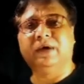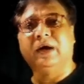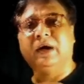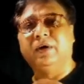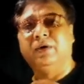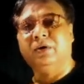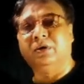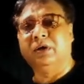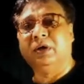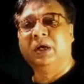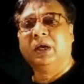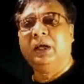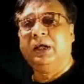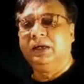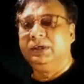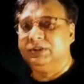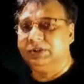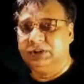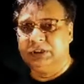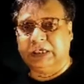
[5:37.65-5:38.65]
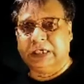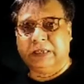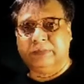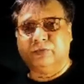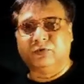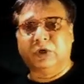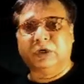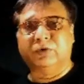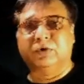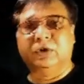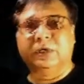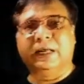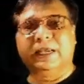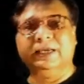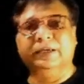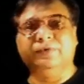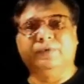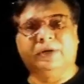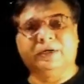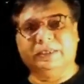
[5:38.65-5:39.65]
or JM109,
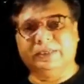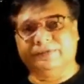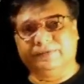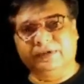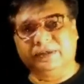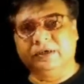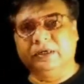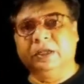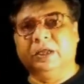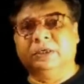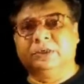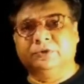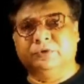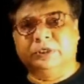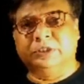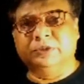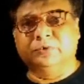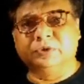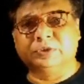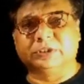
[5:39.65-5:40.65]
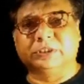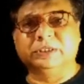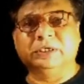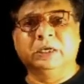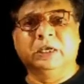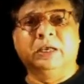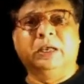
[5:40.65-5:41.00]
whatever you are using.